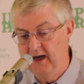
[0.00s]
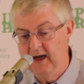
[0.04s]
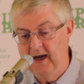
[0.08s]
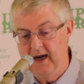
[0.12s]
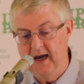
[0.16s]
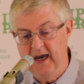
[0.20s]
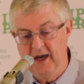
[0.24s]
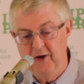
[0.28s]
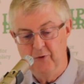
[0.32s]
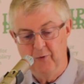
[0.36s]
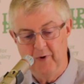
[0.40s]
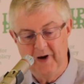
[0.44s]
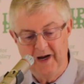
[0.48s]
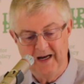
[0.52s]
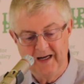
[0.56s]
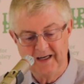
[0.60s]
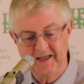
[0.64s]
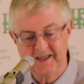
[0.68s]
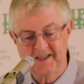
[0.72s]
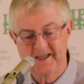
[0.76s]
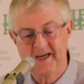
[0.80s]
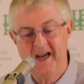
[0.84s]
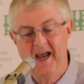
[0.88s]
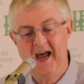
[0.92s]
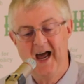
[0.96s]
in
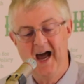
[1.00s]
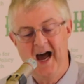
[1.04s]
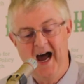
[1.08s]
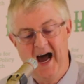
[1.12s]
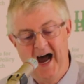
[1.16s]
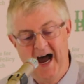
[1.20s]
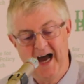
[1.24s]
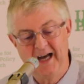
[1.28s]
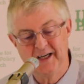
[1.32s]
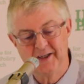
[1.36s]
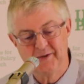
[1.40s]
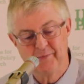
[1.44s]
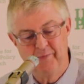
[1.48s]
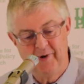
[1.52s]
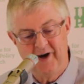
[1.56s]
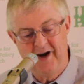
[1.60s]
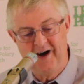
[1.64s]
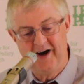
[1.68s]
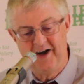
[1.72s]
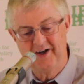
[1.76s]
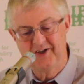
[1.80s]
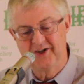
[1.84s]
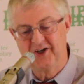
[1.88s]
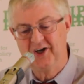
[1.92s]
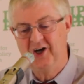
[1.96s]
Wales as
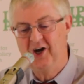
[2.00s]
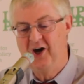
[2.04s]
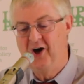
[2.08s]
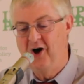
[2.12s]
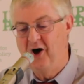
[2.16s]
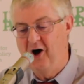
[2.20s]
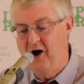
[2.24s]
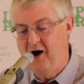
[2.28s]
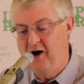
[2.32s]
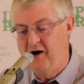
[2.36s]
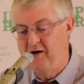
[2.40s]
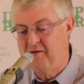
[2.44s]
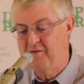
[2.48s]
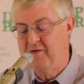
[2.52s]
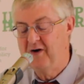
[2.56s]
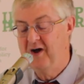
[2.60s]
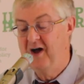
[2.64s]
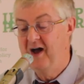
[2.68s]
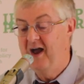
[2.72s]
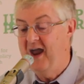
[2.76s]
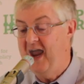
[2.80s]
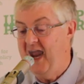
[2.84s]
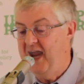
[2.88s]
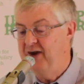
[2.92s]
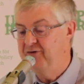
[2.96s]
part of
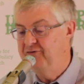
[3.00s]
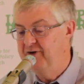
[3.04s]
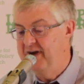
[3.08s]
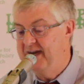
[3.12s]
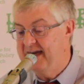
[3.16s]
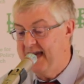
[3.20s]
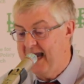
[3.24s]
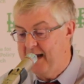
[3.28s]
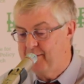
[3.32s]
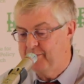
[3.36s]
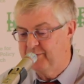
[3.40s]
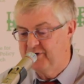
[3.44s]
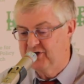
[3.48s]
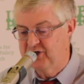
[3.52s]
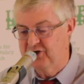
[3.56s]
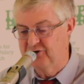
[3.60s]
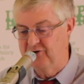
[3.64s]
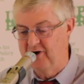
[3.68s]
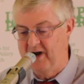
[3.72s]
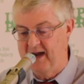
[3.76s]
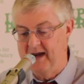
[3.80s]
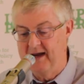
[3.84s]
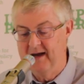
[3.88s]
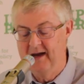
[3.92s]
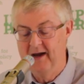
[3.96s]
a
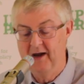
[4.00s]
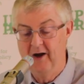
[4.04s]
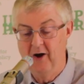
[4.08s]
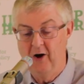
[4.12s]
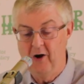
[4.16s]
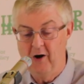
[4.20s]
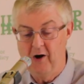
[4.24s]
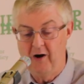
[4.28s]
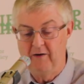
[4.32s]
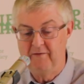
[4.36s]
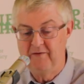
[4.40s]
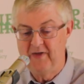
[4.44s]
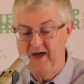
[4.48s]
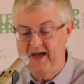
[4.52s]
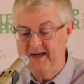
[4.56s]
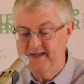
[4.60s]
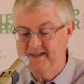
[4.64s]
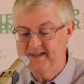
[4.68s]
recapturing of that